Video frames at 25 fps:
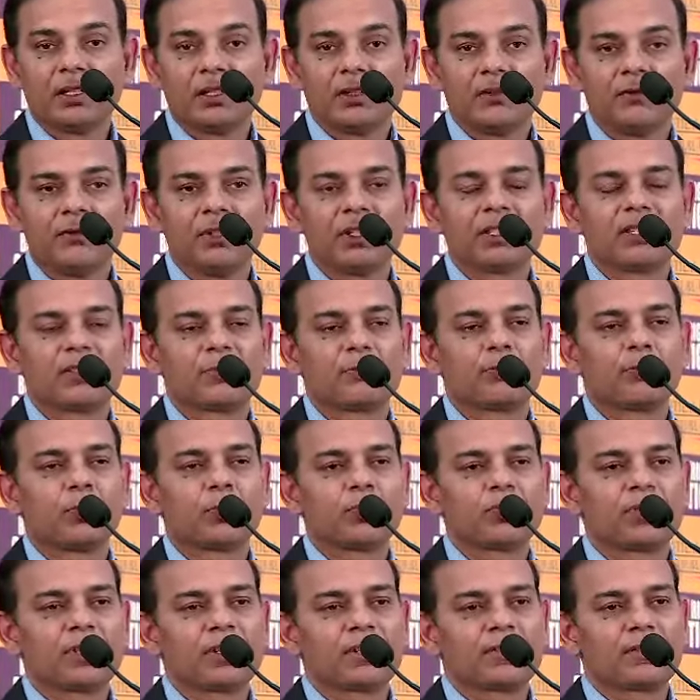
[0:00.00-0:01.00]
which
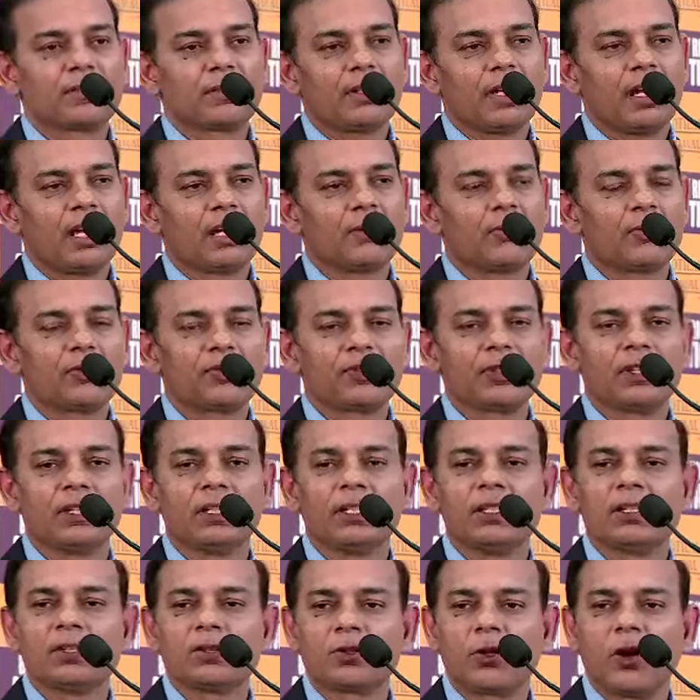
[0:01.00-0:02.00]
puts us, I would say,
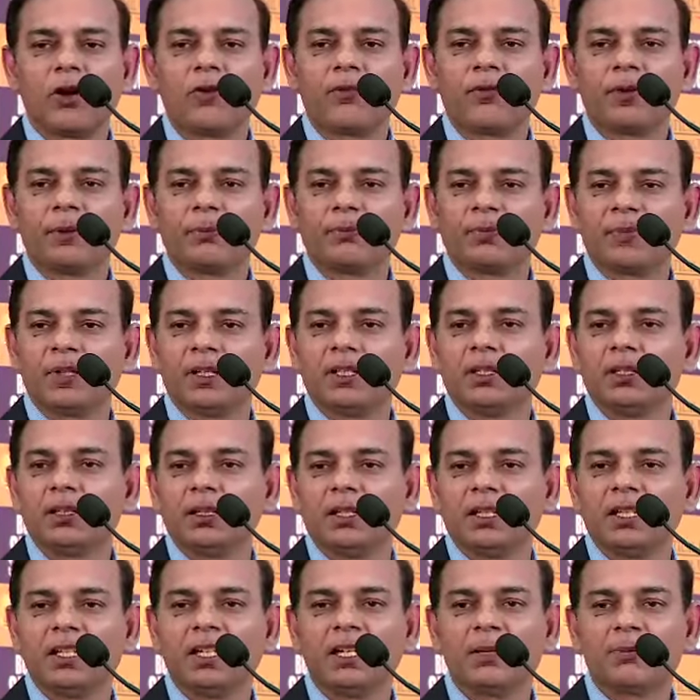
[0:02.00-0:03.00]
in top 15
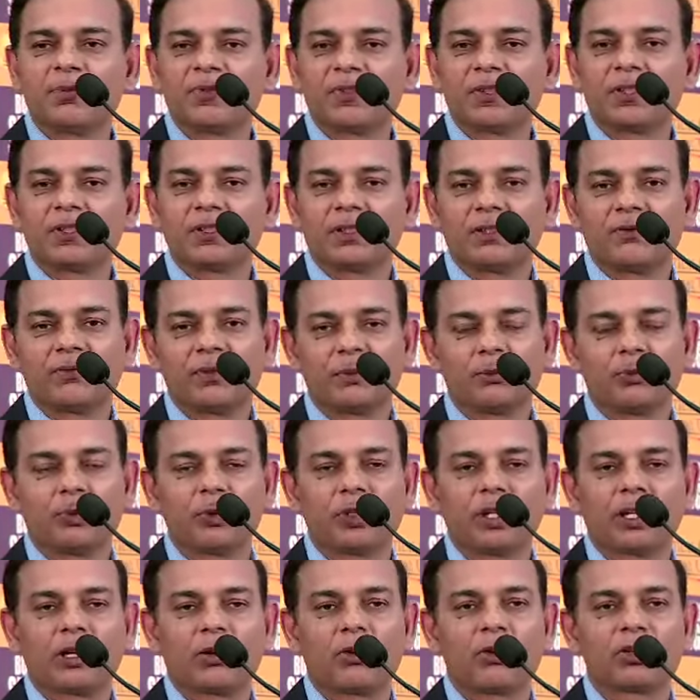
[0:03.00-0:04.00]
AMCs if we put
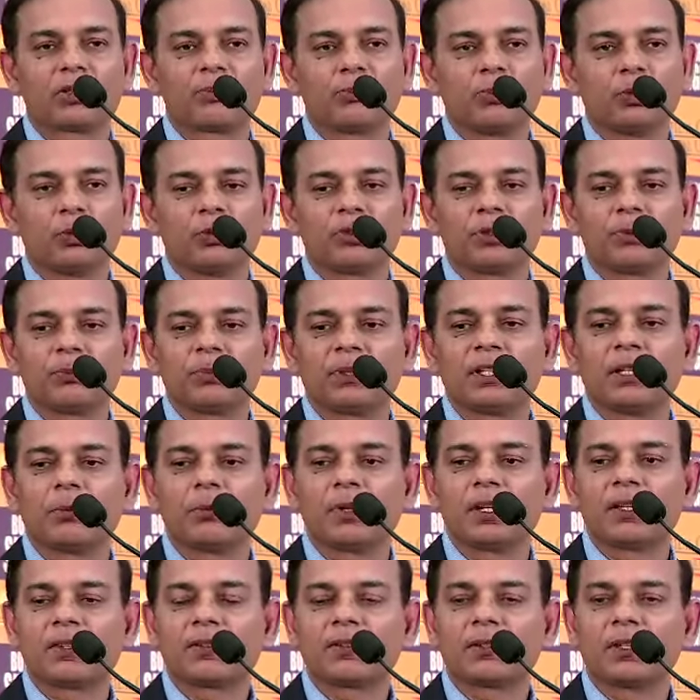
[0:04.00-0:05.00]
across both
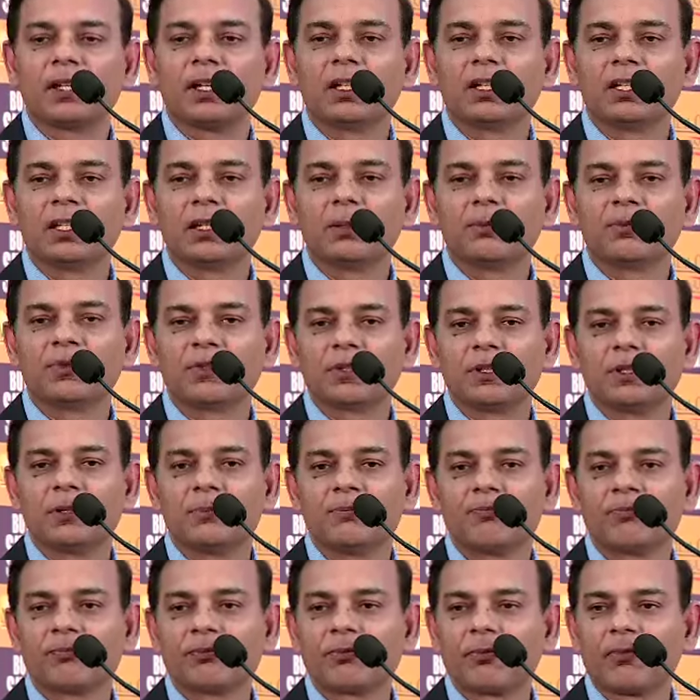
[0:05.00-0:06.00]
PMS and AMC.
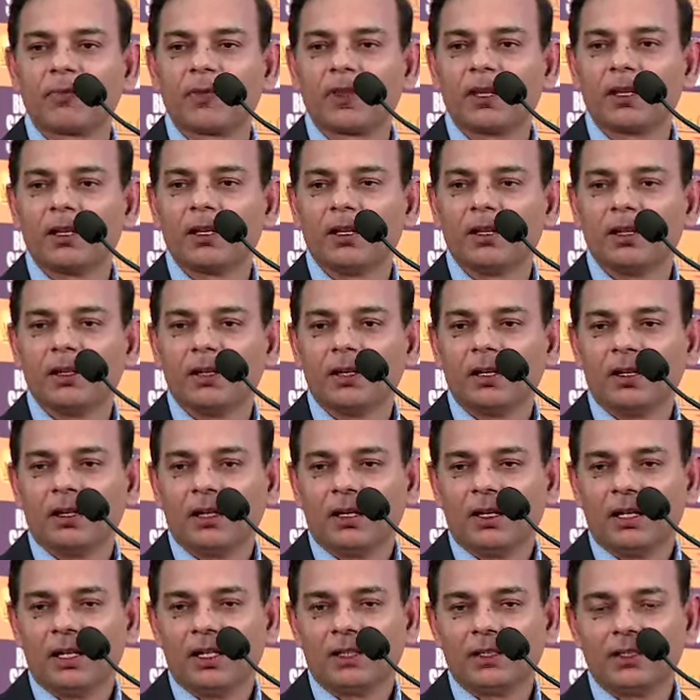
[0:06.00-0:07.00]

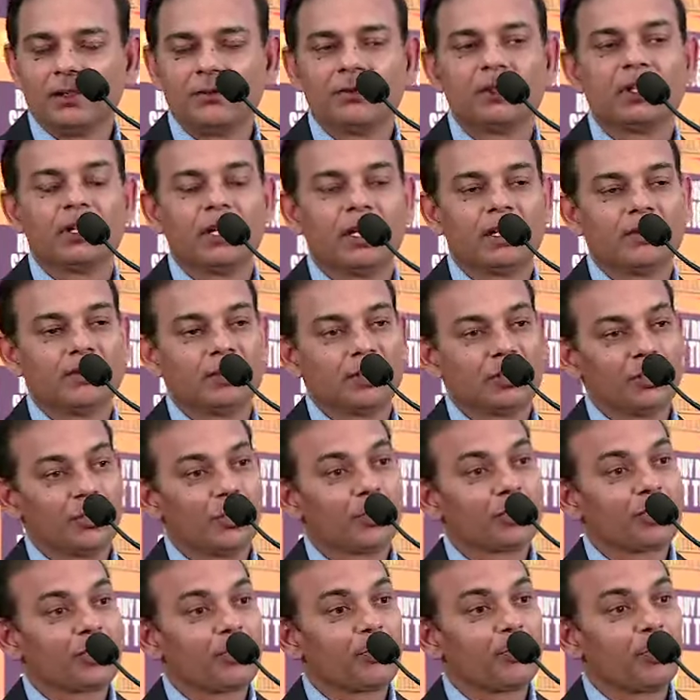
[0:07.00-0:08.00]
I think, and with your
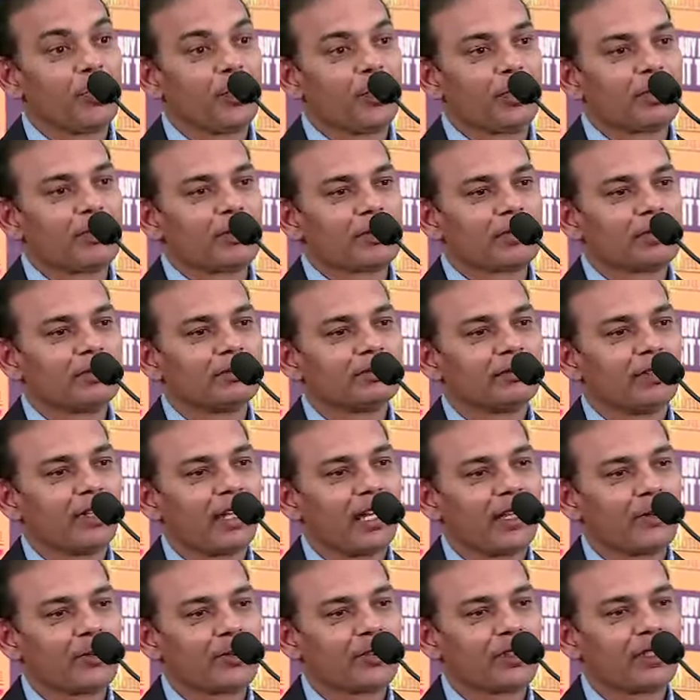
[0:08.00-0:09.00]
support,
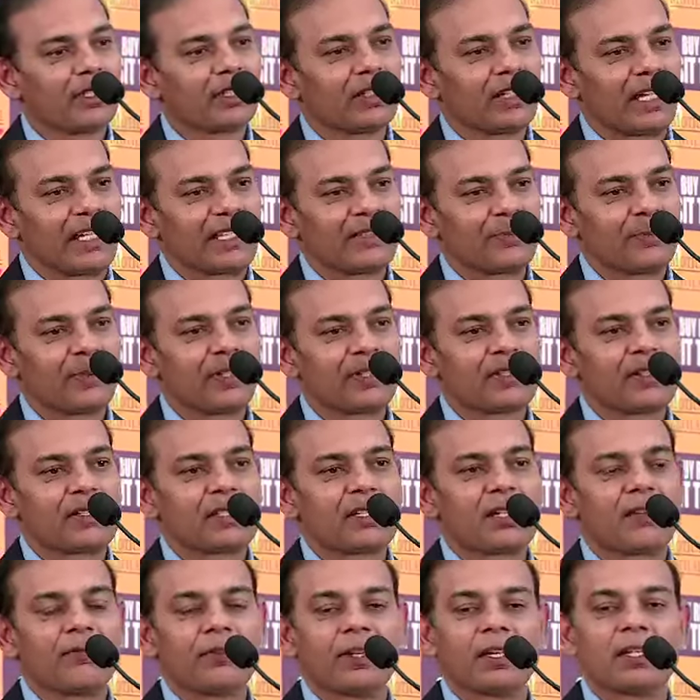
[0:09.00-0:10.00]
I would say our aspirations
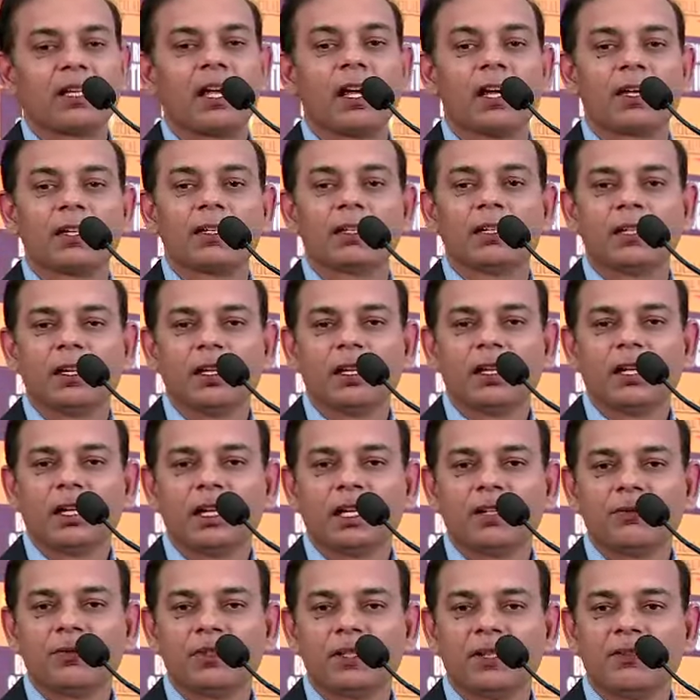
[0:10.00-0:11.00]
are very high,
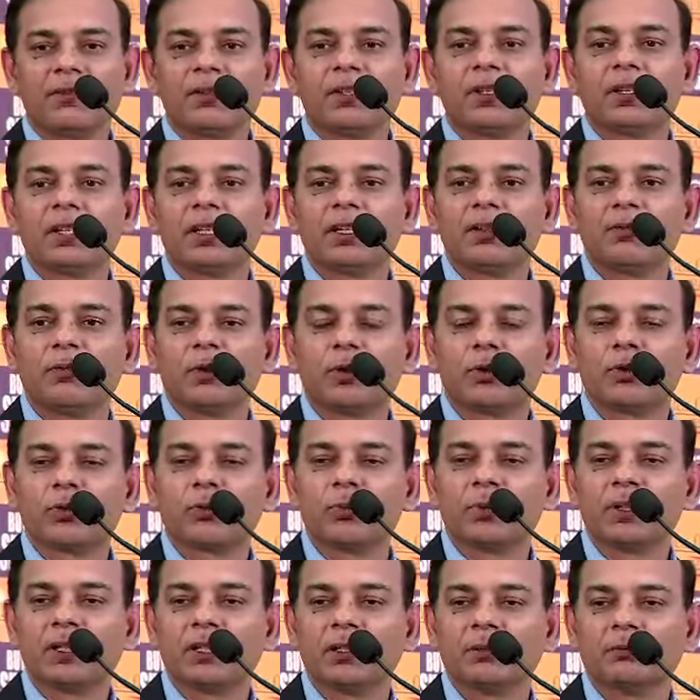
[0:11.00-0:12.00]
and we definitely want to
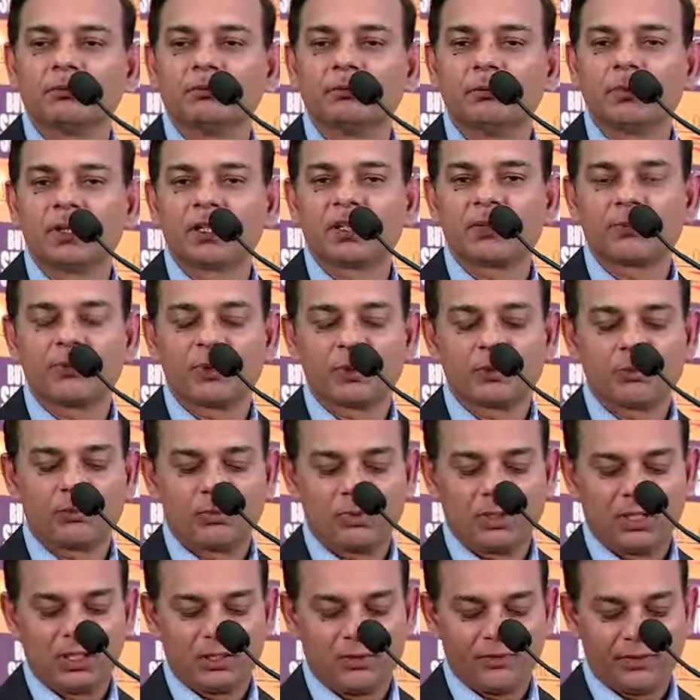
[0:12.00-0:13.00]
become much more
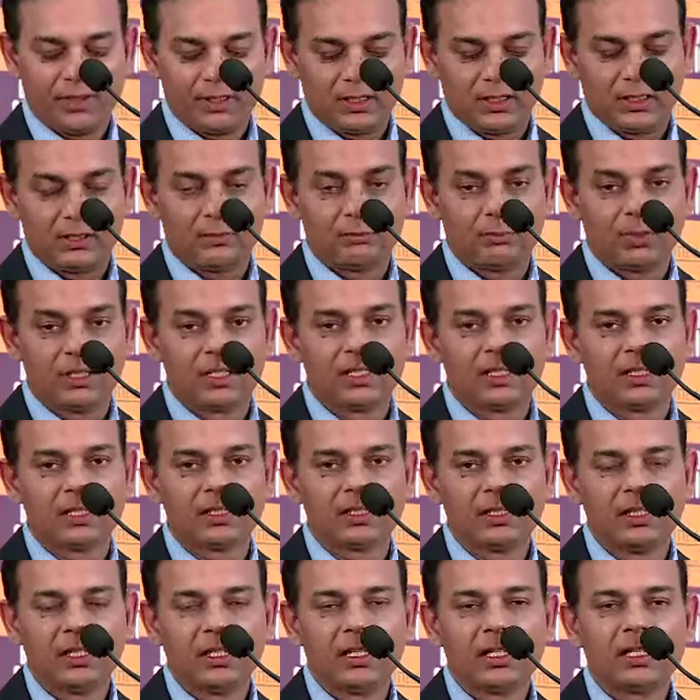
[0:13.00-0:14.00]
kind of, I think, bigger,
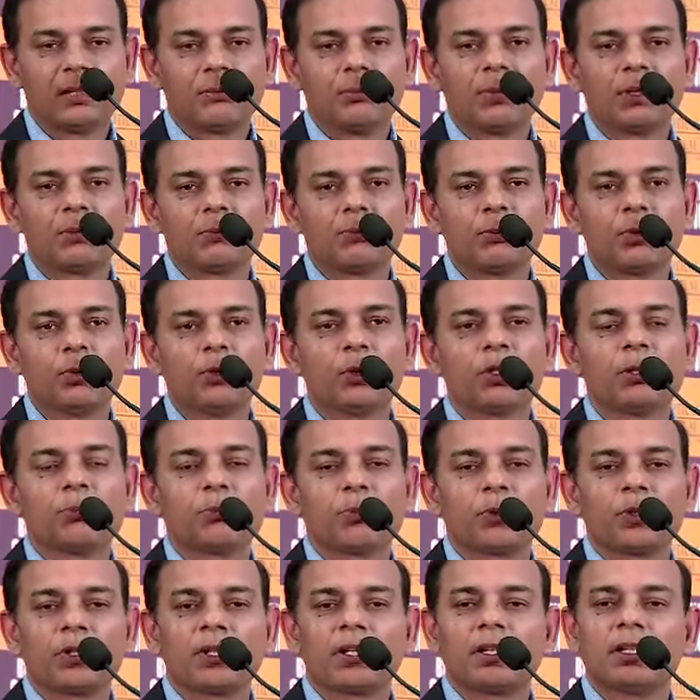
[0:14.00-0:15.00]
but more
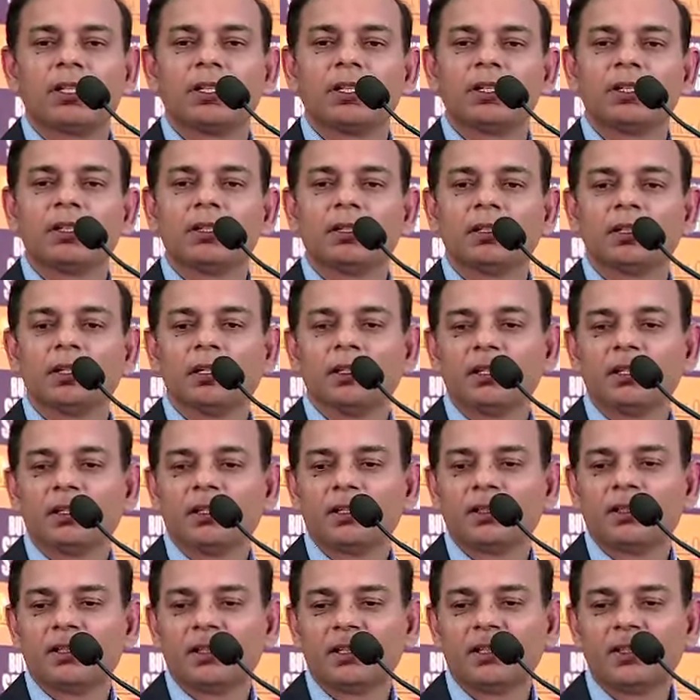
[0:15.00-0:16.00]
importantly,
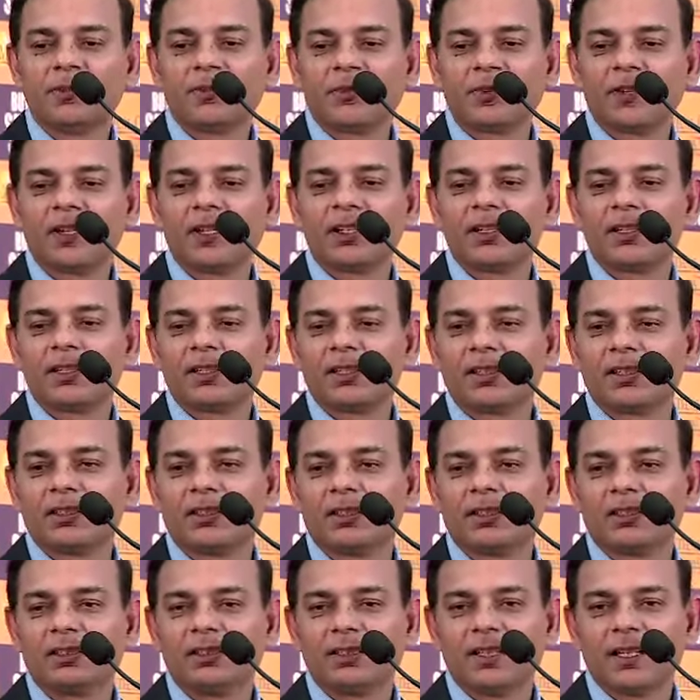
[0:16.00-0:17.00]
the different
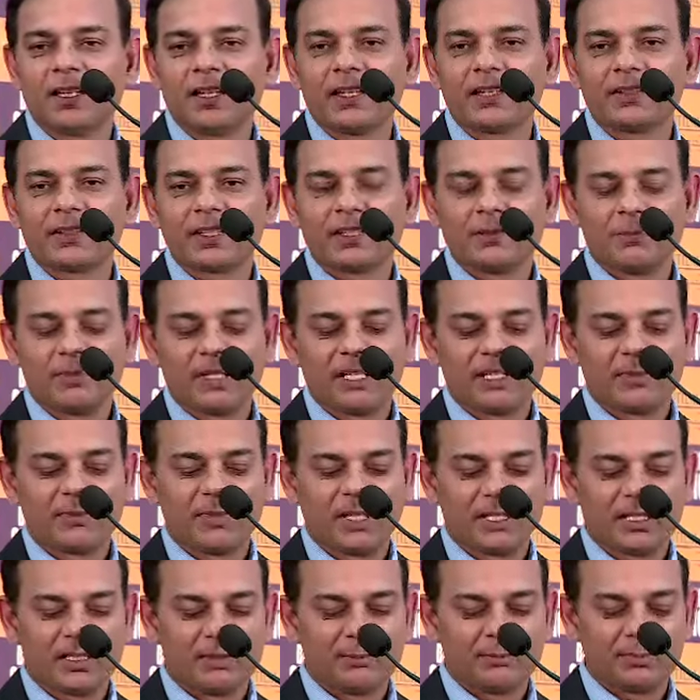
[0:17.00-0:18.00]
asset
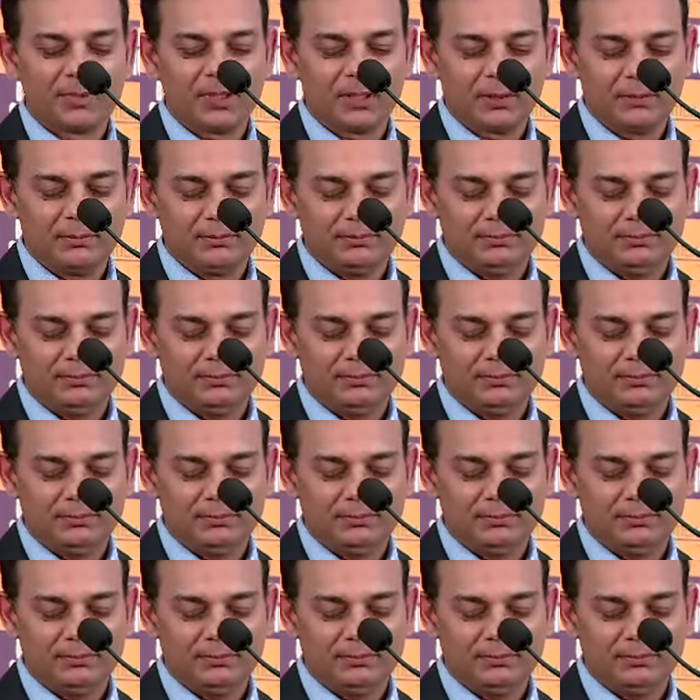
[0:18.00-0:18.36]
management company.